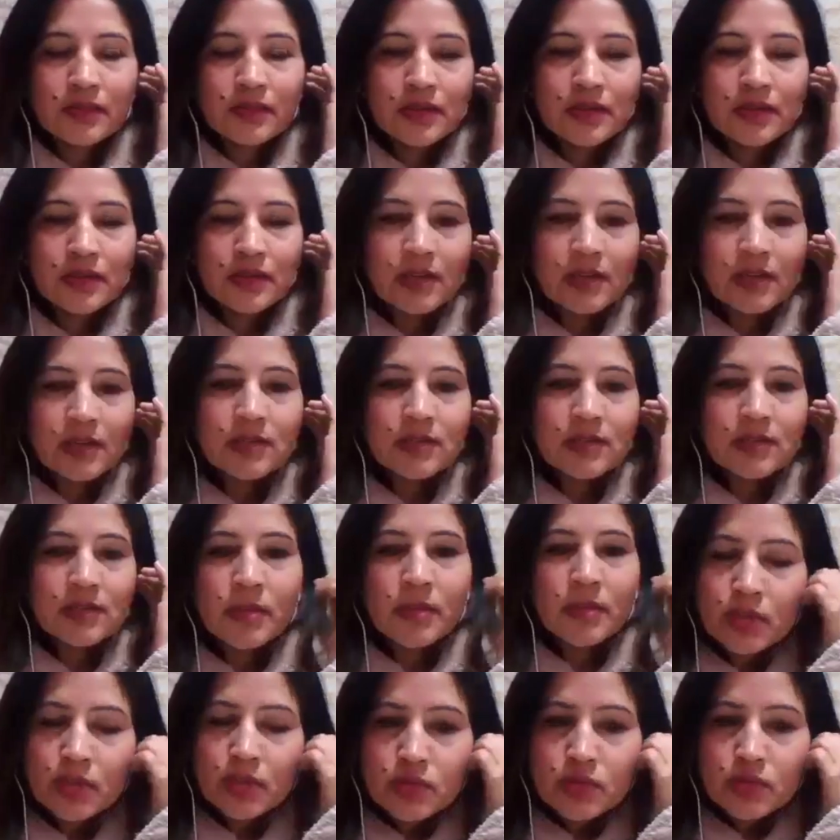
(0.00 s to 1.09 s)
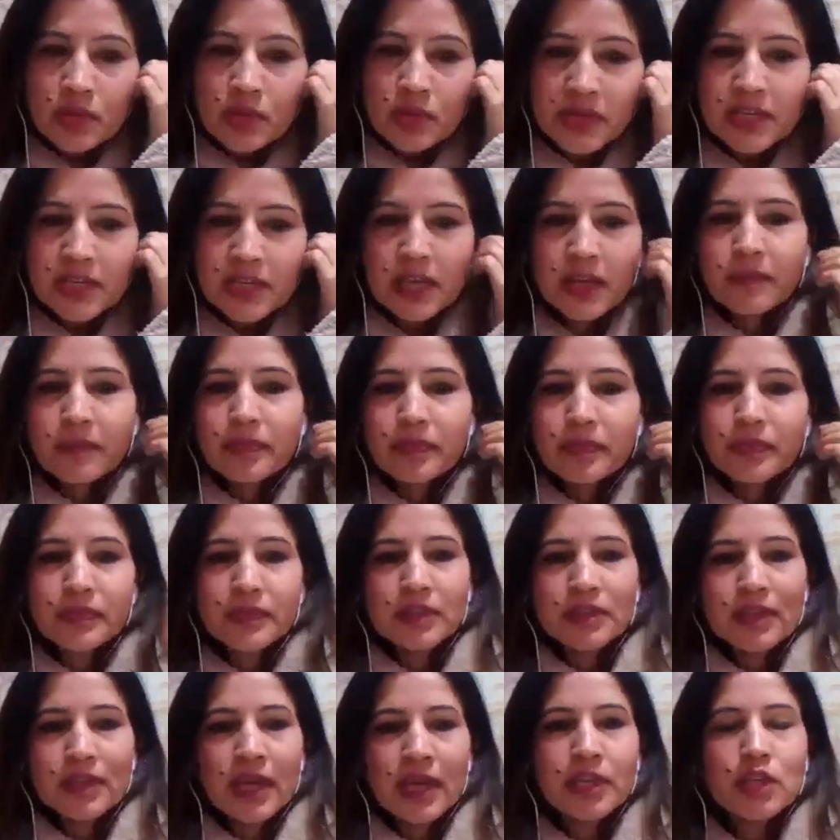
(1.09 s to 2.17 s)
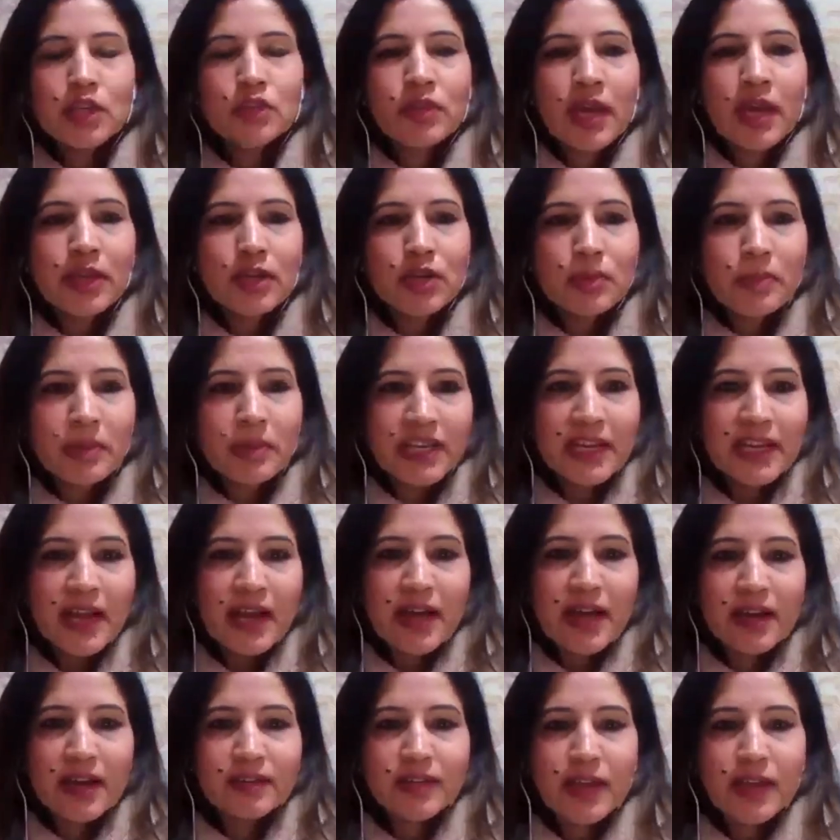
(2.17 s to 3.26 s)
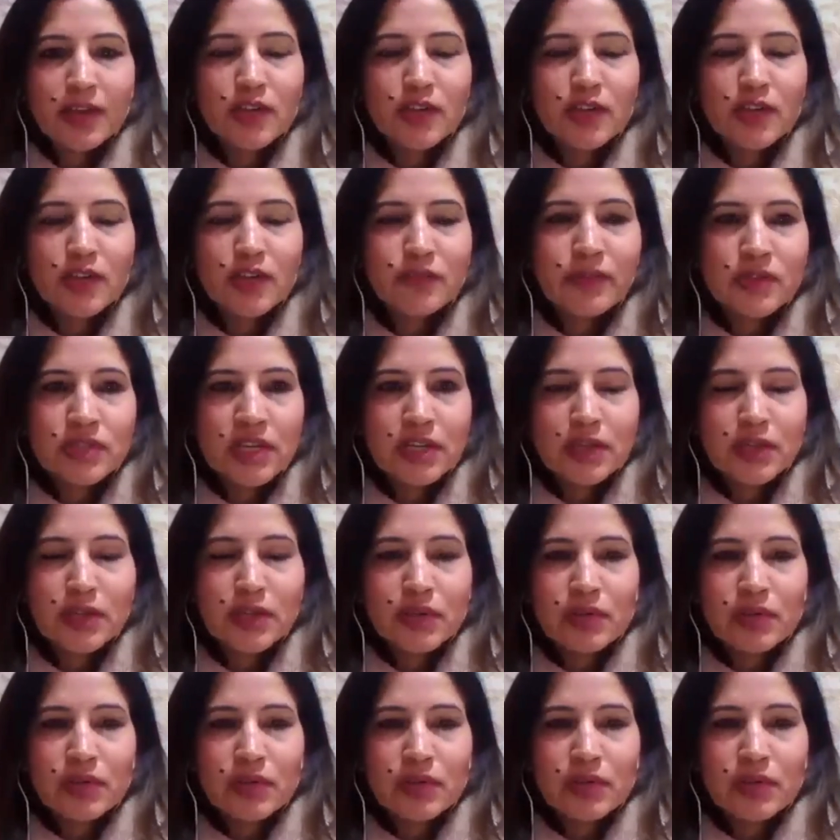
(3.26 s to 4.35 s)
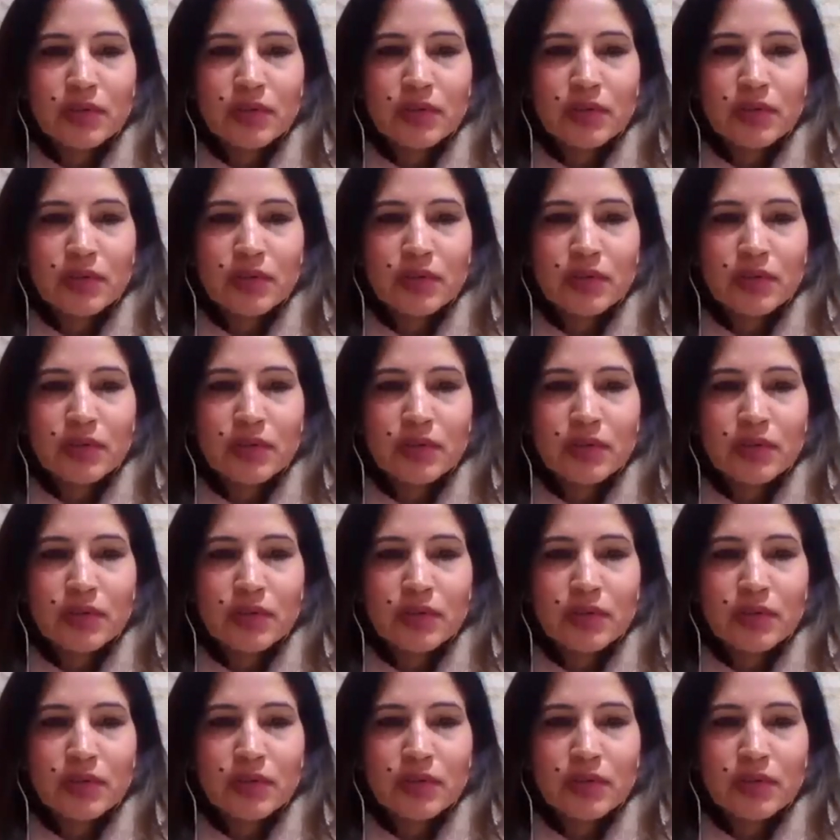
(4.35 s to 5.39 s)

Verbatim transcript: Yes, it's over to you, Shobhaji. Thank you, thank you, Binika. Thank you for sharing your information.